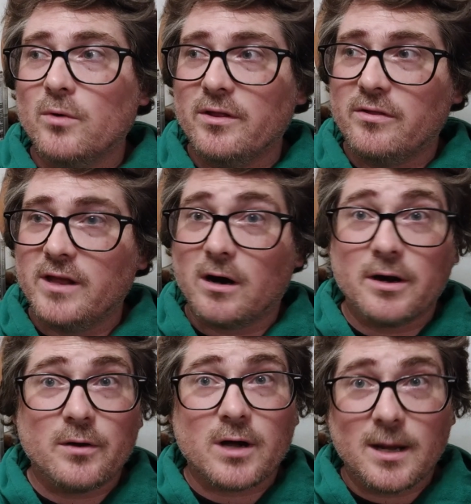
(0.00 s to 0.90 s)
with the
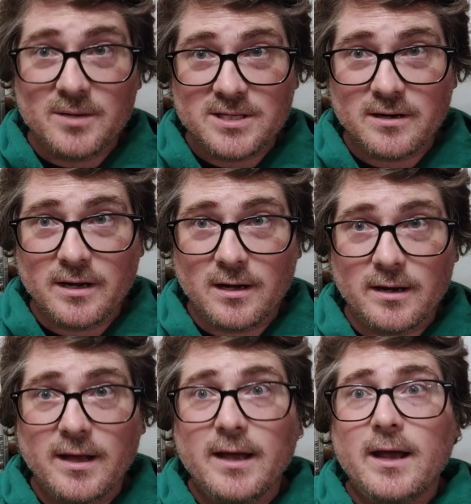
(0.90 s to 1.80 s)
audio commentary
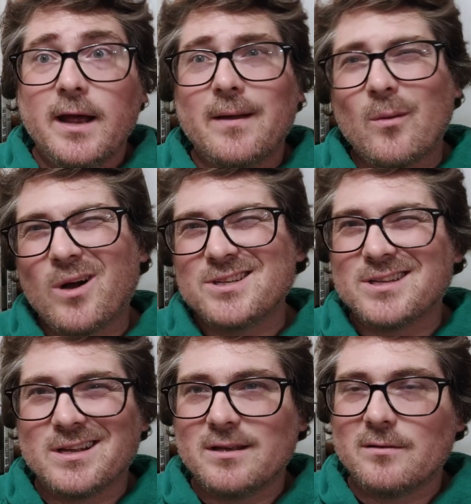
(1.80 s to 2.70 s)
on, and I watched
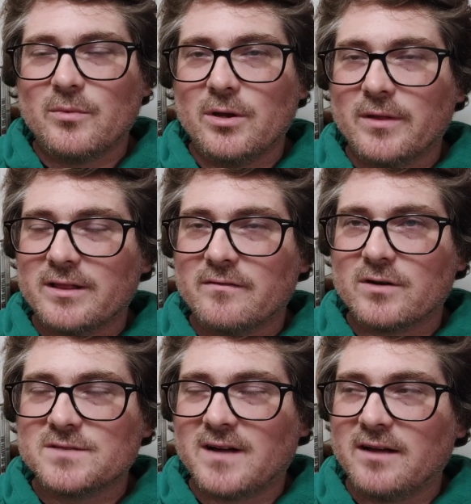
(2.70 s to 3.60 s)
like the
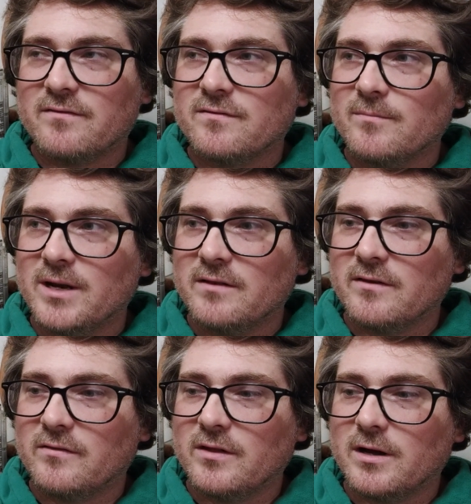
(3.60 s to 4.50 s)
first 5 minutes
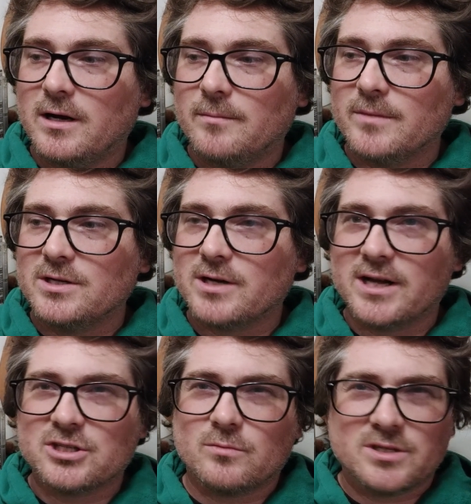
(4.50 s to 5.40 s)
of the
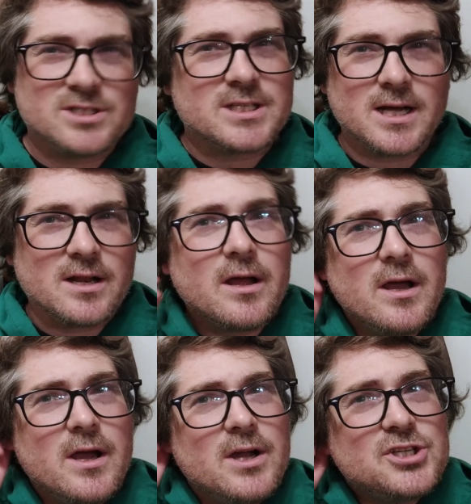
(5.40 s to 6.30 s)
international one just to kind of
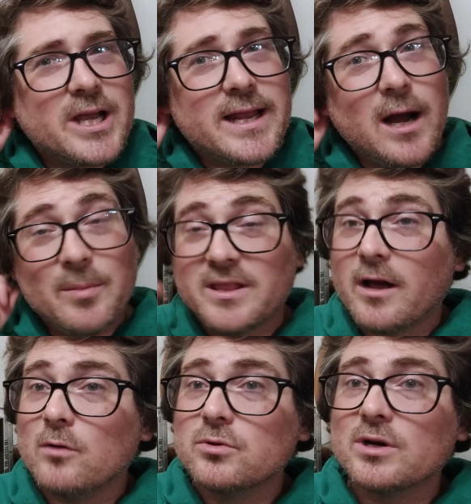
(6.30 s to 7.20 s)
check it out. But they
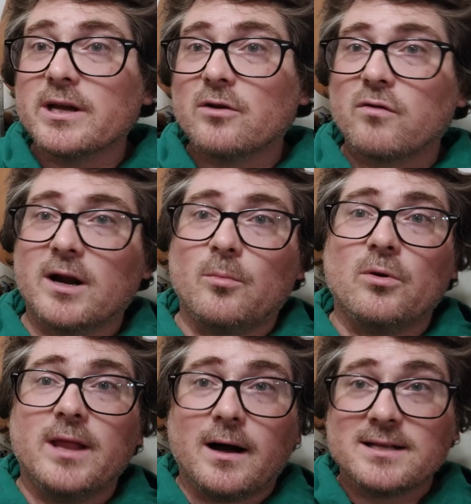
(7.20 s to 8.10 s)
all look
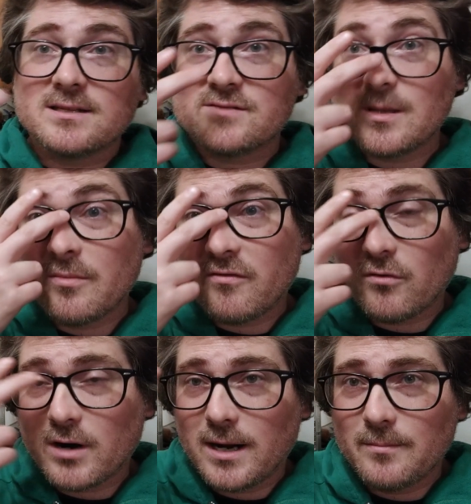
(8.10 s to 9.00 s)
incredible. Now, as I've said
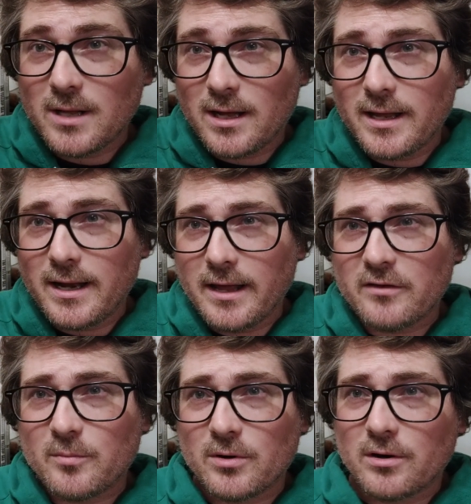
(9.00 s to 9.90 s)
before, I'm not an
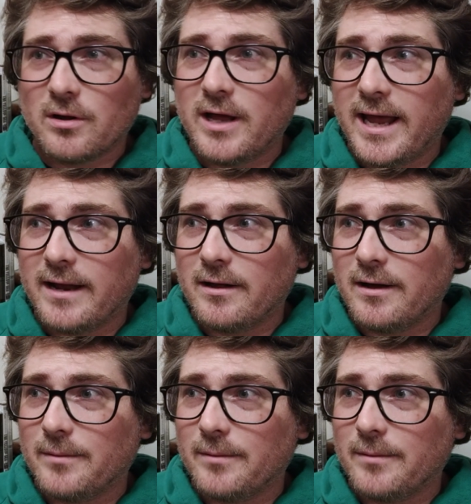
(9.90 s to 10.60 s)
expert at